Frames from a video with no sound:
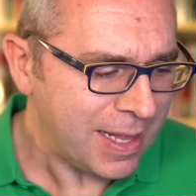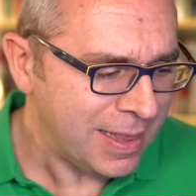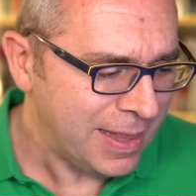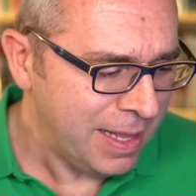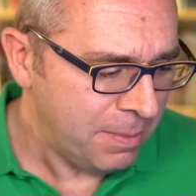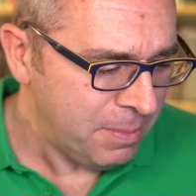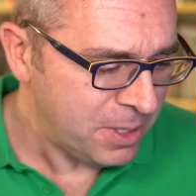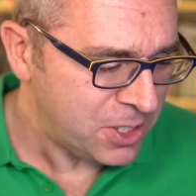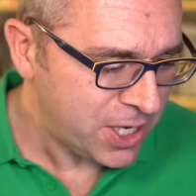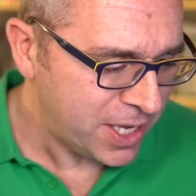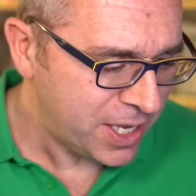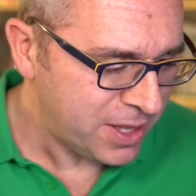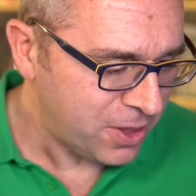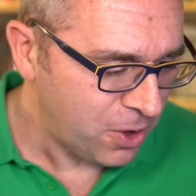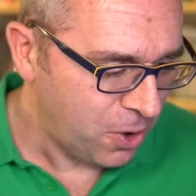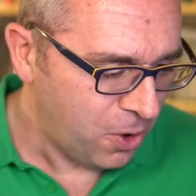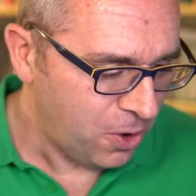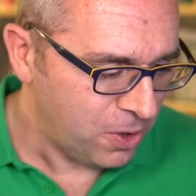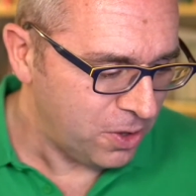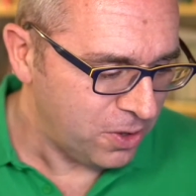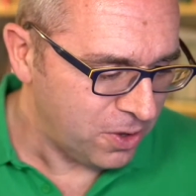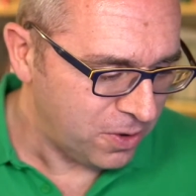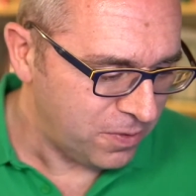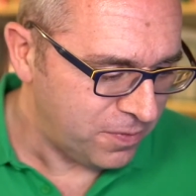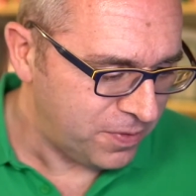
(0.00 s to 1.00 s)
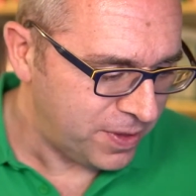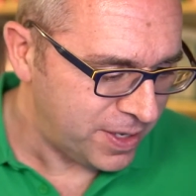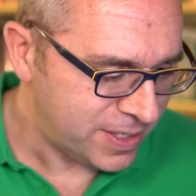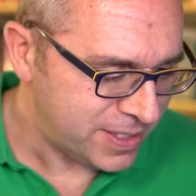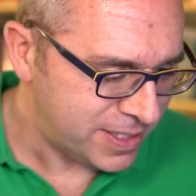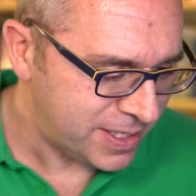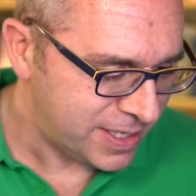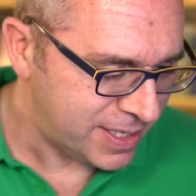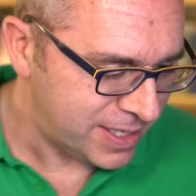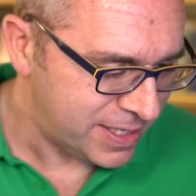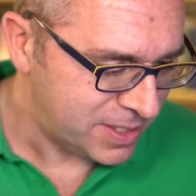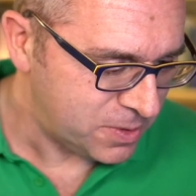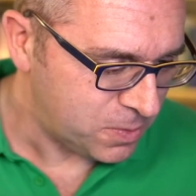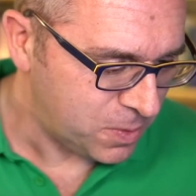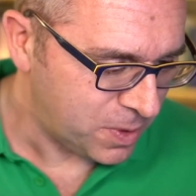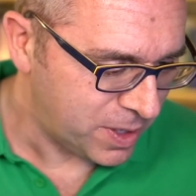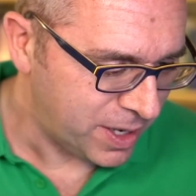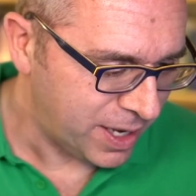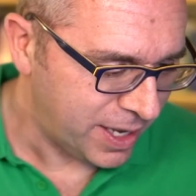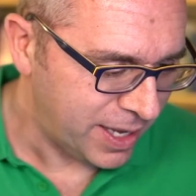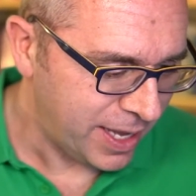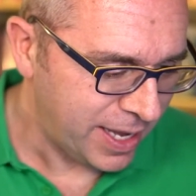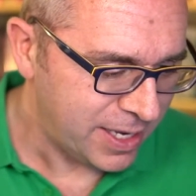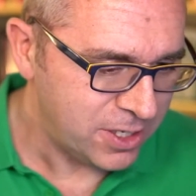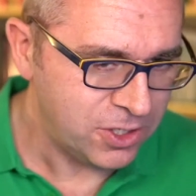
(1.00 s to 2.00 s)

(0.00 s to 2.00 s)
Let me check that all of this is working.